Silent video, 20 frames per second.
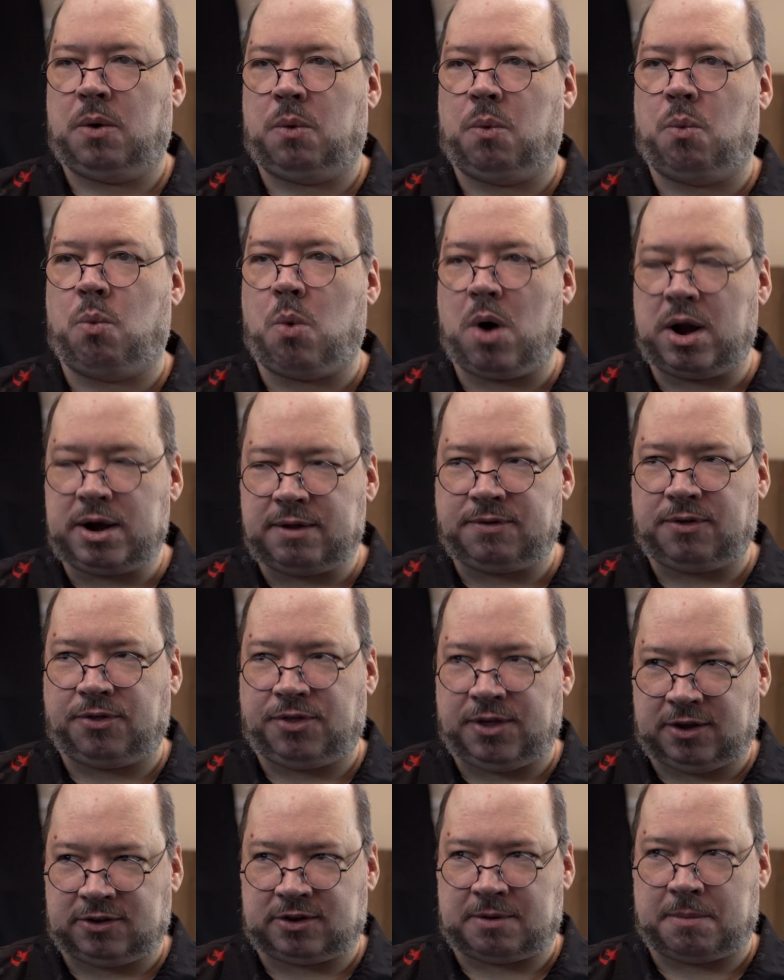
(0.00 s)
One of the
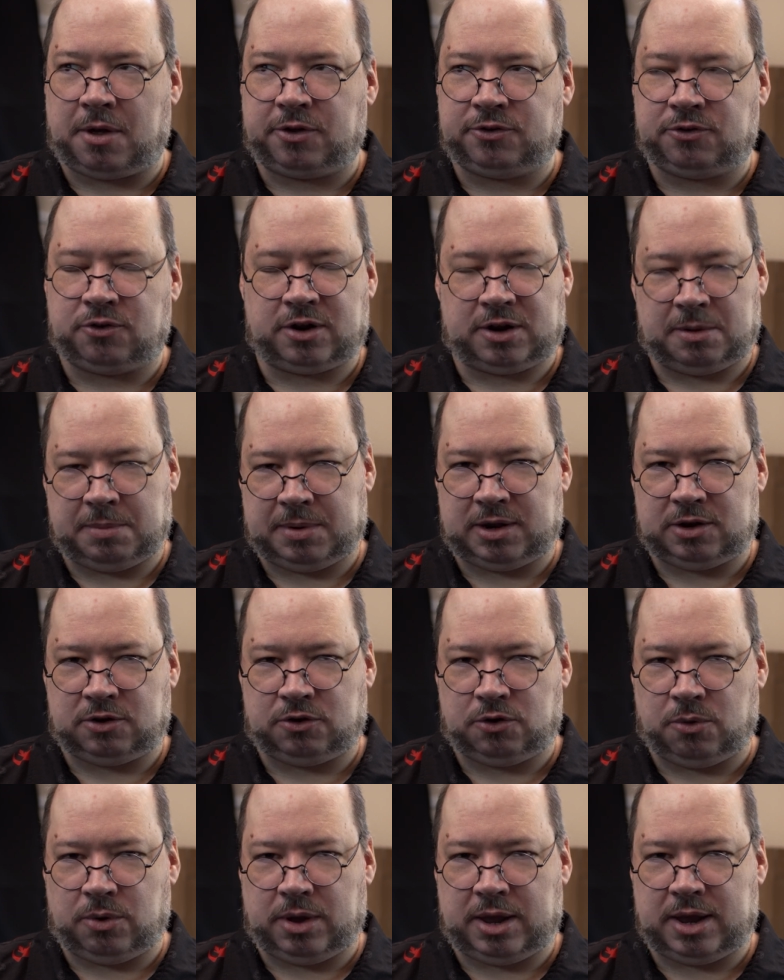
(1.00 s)
things I'm also going to be
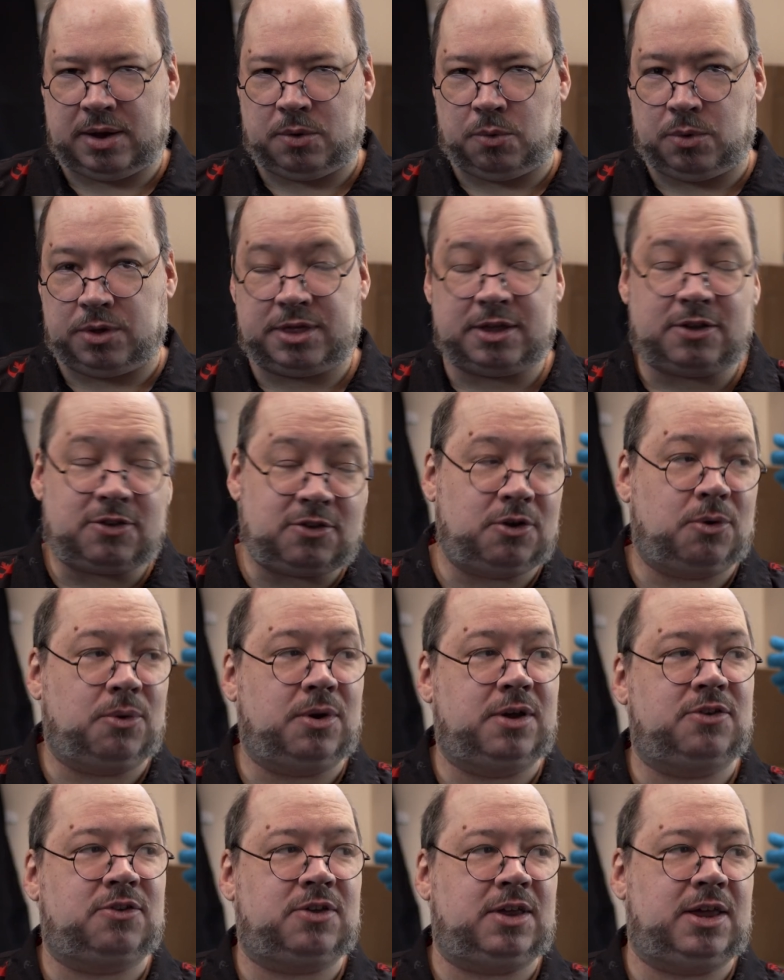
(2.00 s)
doing with this
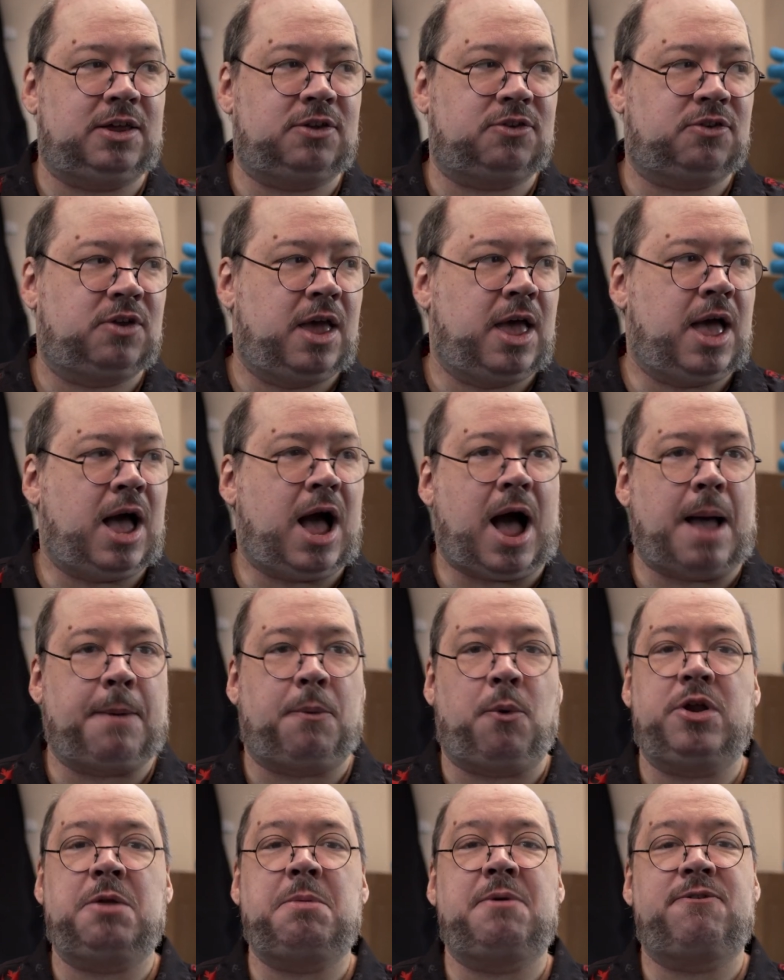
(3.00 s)
series is I'm
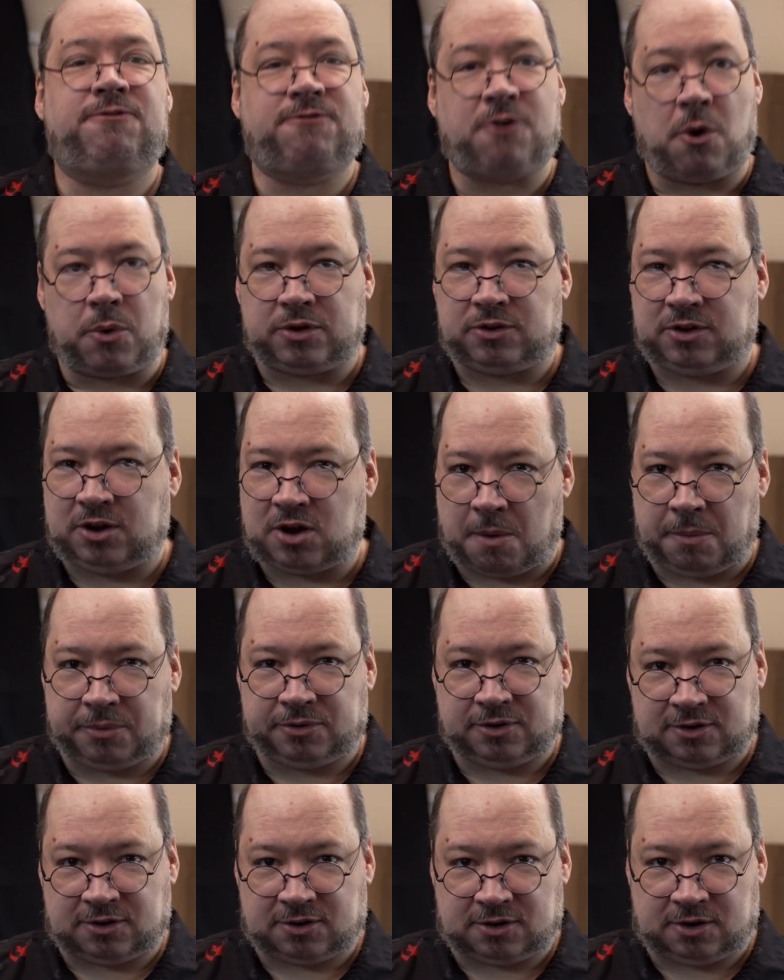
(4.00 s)
going to be focusing
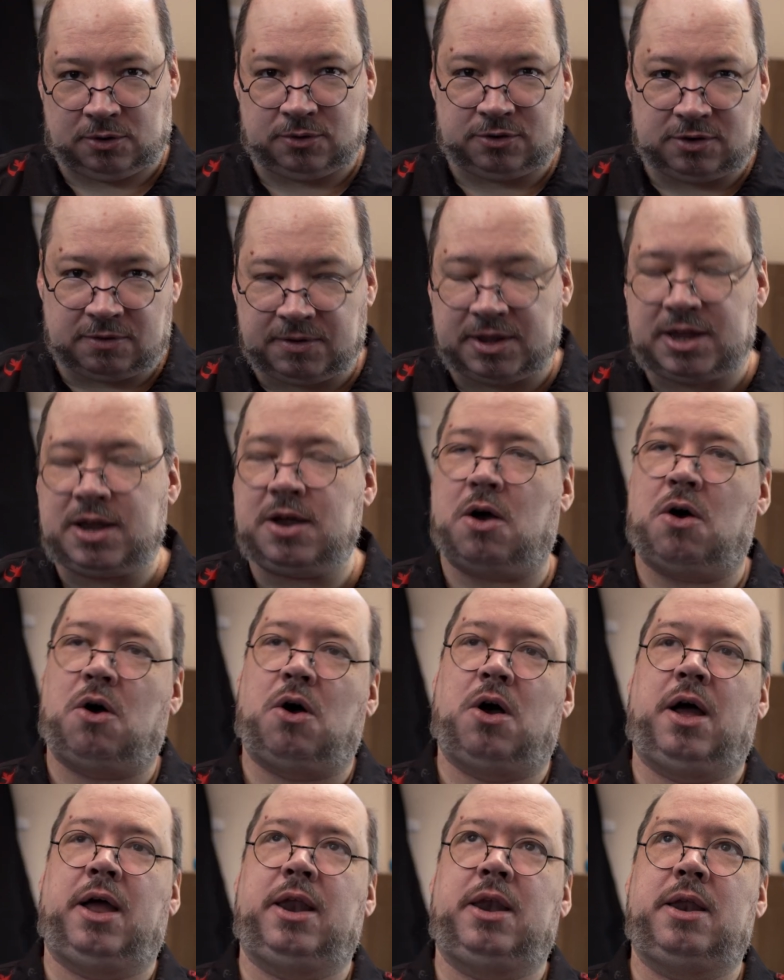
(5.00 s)
almost exclusively
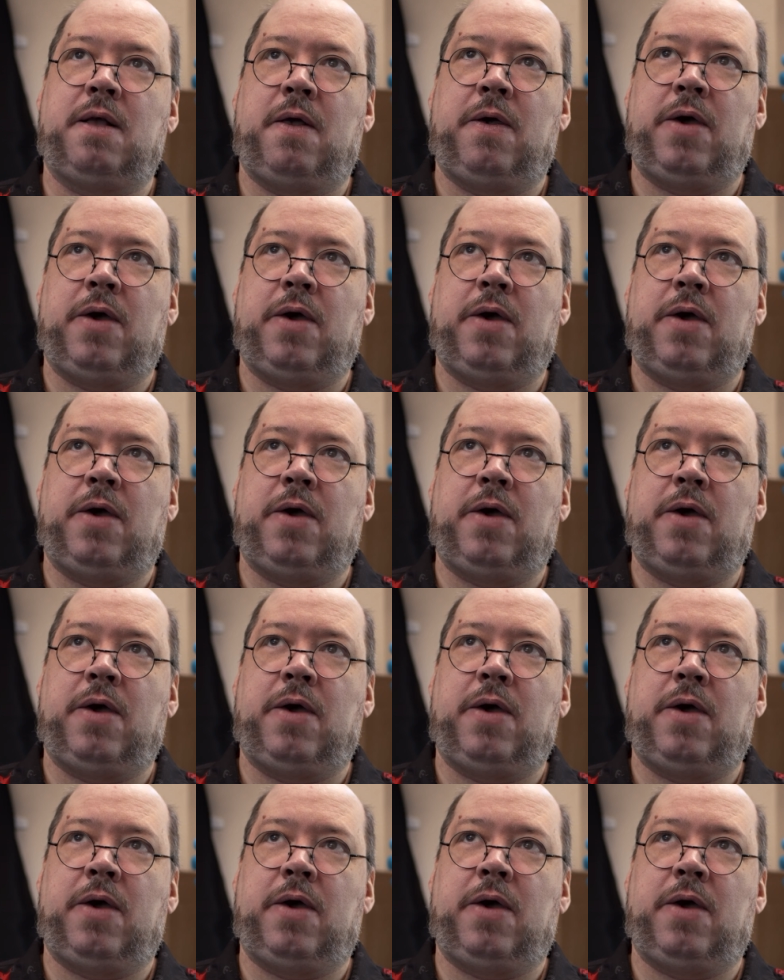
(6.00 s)
on